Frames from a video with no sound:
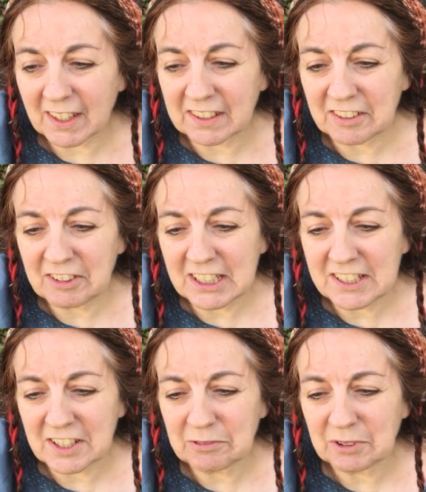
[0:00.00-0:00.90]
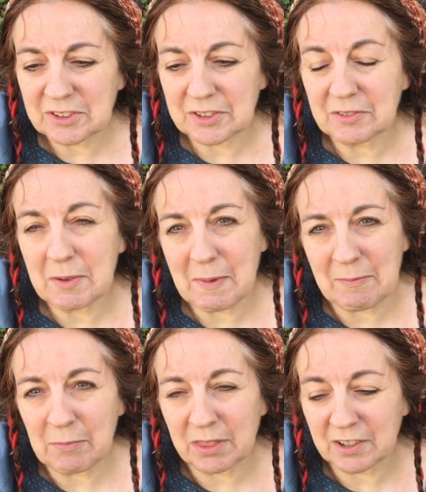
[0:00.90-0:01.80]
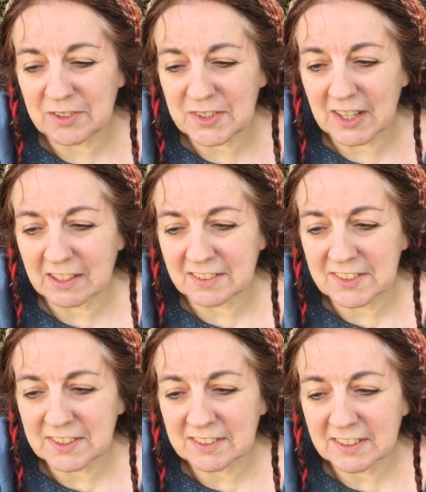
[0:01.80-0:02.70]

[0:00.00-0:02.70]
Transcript: and I really don't want to remember those things.